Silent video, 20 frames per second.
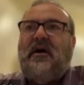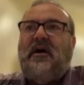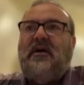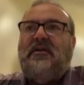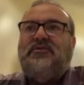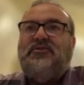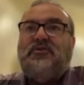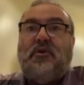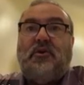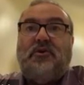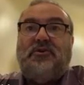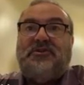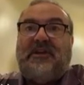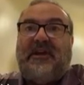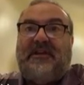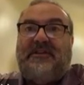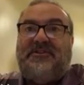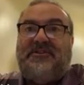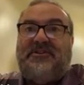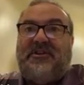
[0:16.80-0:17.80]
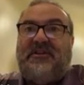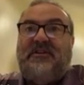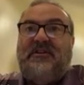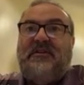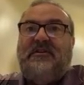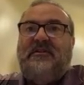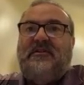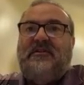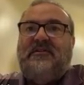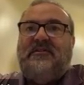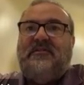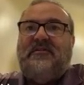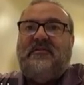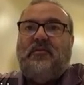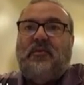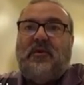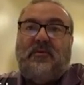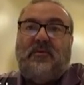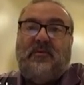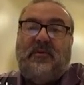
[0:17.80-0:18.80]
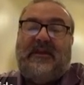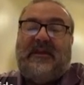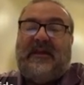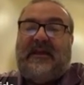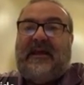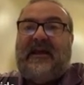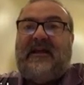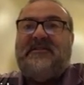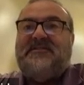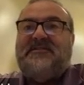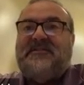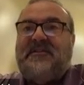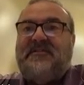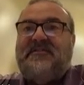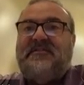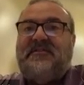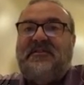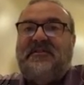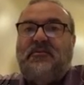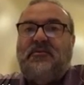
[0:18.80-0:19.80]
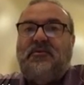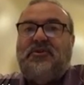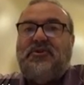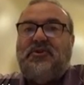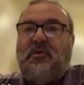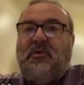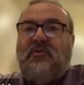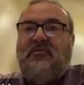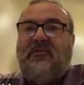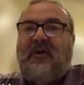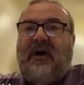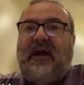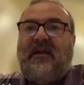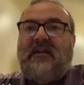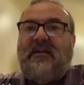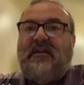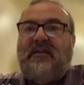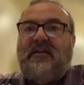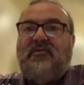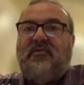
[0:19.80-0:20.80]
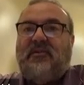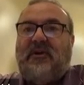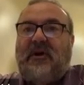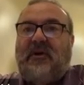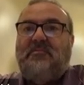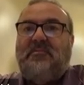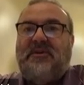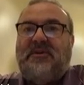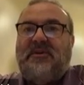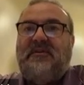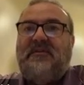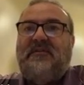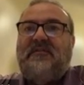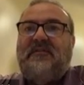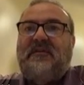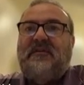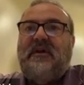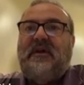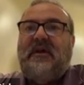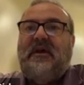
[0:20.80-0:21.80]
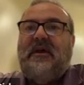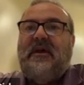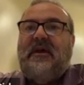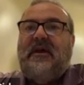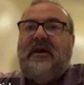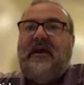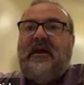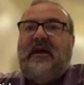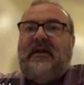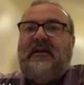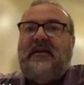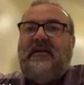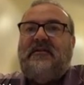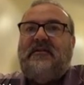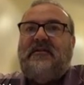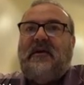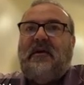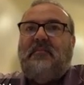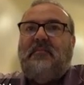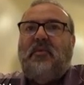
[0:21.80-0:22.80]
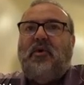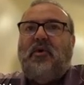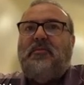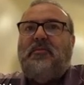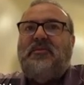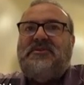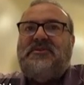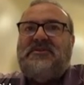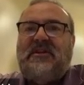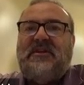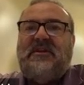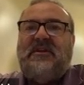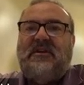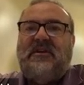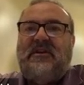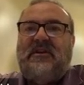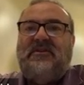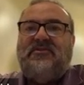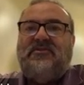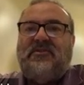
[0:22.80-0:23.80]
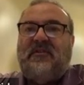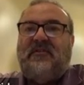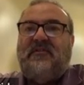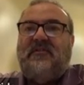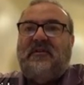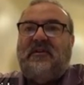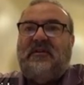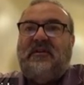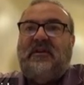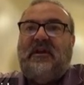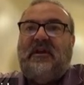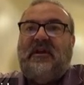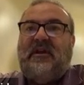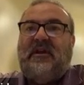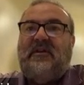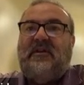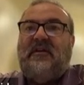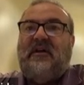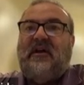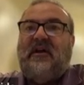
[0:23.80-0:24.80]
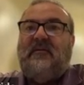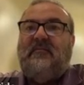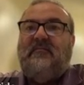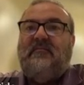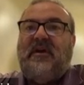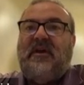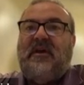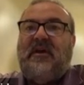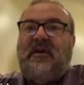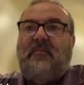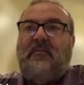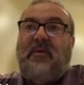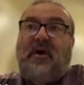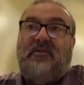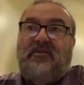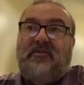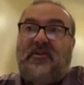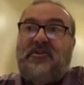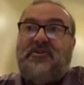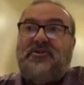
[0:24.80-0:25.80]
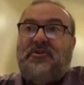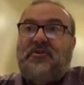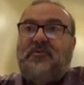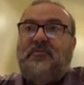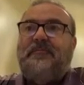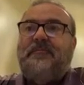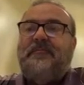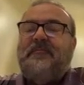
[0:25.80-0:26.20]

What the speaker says: search engine. This is where we can access individual filings of companies. And I'm more particularly interested in a bond issue.